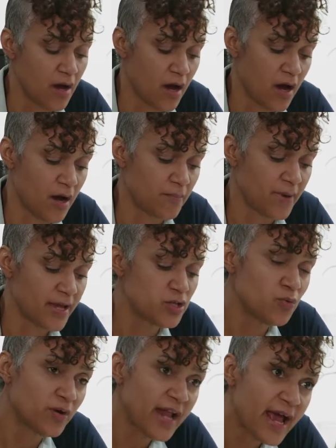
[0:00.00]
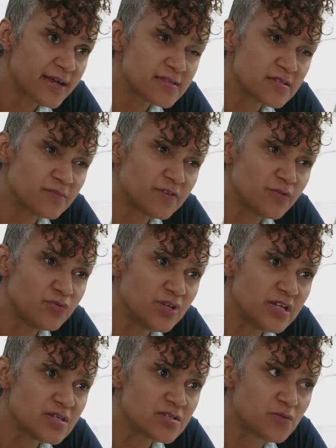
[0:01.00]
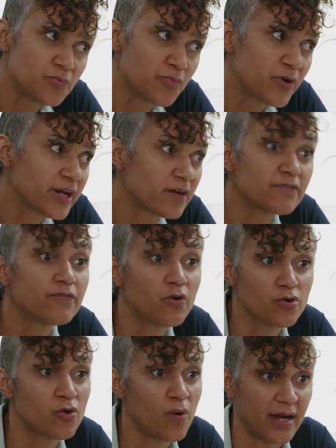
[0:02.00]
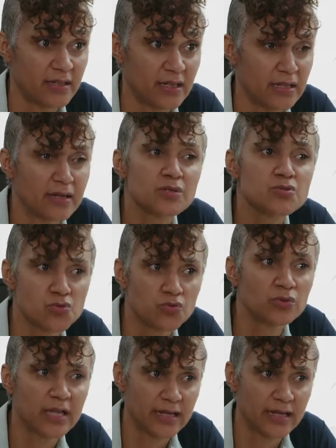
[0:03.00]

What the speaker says: And you want to ask them if you need to bring a photo ID, like a school